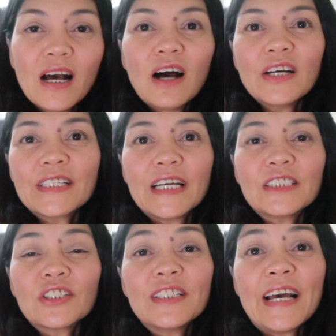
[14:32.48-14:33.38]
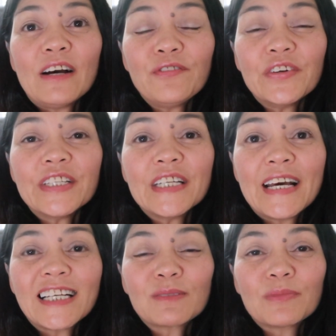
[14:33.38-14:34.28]
Okay, so now for the
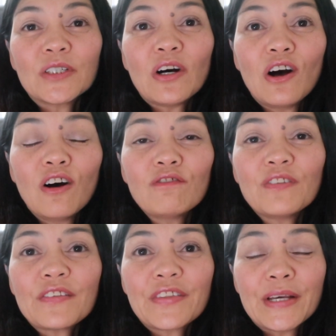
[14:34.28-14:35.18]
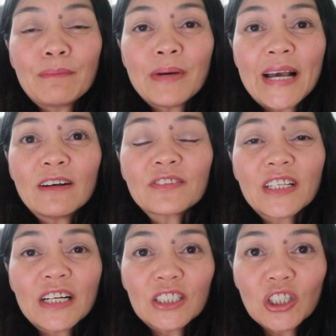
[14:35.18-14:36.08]
announcement of the amount
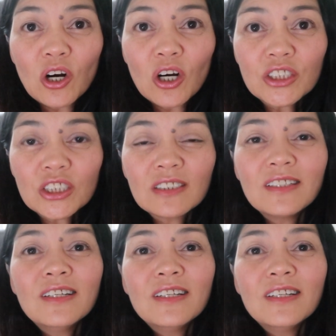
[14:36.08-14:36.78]
that I got